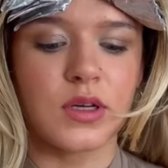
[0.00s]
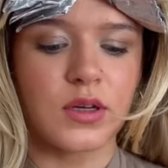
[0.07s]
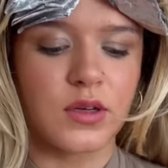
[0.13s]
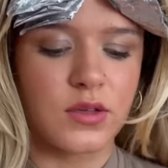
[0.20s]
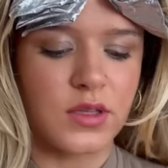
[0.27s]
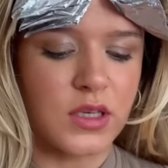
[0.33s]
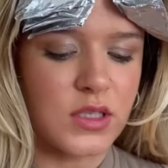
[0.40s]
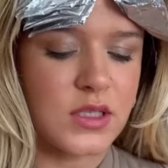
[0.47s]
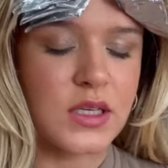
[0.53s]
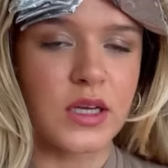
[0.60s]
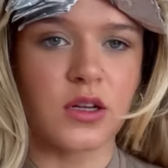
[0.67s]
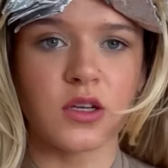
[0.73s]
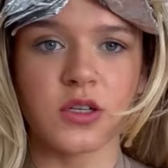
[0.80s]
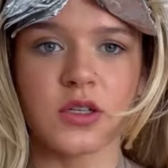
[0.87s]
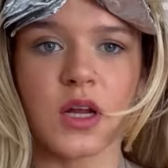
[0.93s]
that doesn't
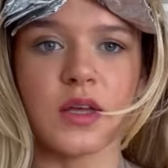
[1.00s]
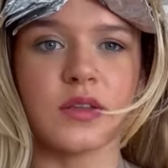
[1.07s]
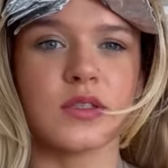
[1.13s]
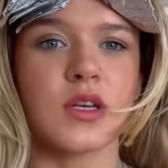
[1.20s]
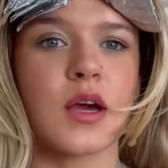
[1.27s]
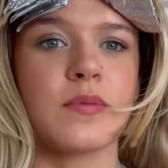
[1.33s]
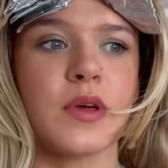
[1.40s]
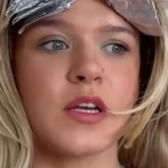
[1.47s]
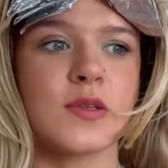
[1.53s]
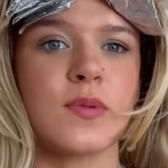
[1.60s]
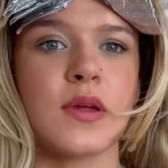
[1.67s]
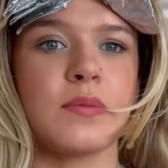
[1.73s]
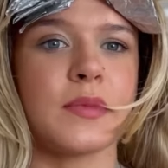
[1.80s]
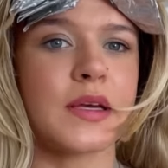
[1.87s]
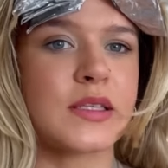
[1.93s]
include like the time that I
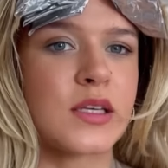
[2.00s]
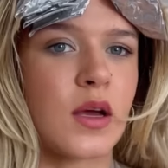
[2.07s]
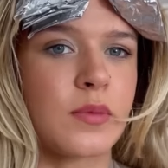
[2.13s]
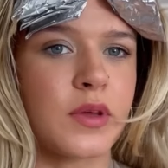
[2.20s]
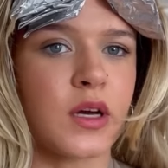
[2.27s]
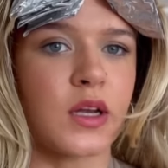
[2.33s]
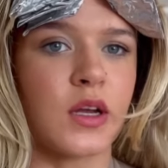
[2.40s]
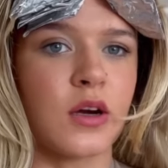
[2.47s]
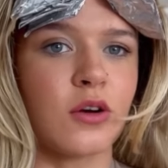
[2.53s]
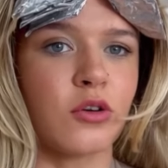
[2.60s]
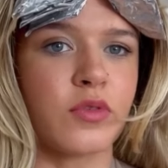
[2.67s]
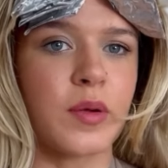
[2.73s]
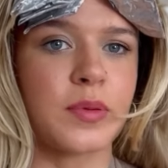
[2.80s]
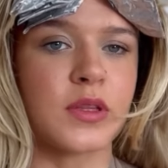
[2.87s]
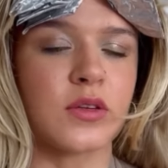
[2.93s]
spent mixing up the colour or
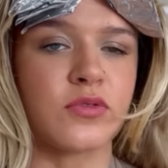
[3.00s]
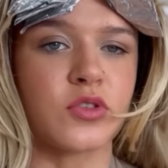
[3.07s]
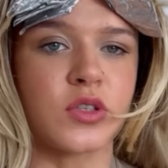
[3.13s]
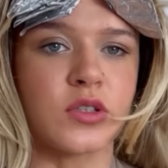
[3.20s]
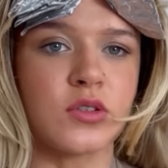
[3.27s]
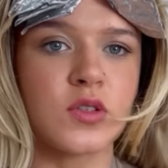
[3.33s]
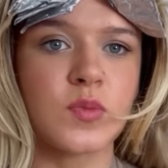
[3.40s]
ripping the foils,